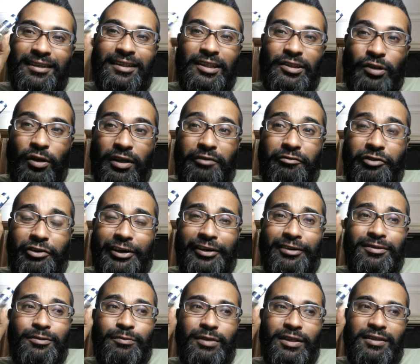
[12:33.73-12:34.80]
It's a solid
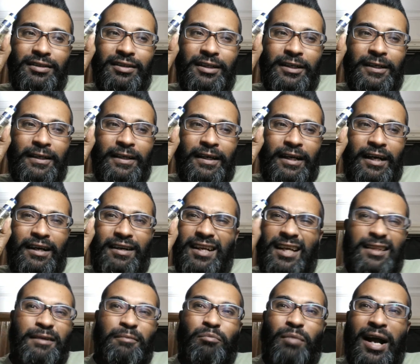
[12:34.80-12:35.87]
fragrance, but uh,
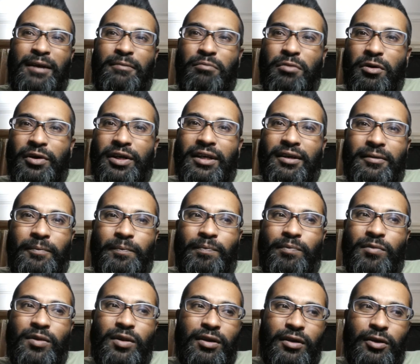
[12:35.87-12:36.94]
nothing mind blowing
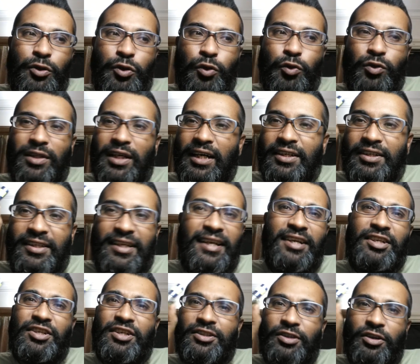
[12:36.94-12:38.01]
to the
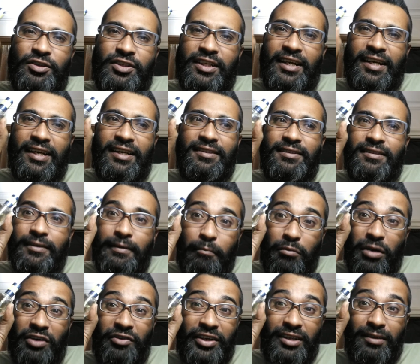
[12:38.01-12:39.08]
teenagers or kids,
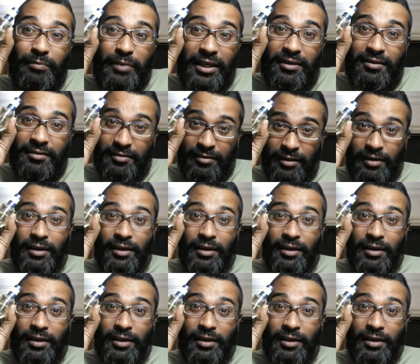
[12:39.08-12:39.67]
but real men.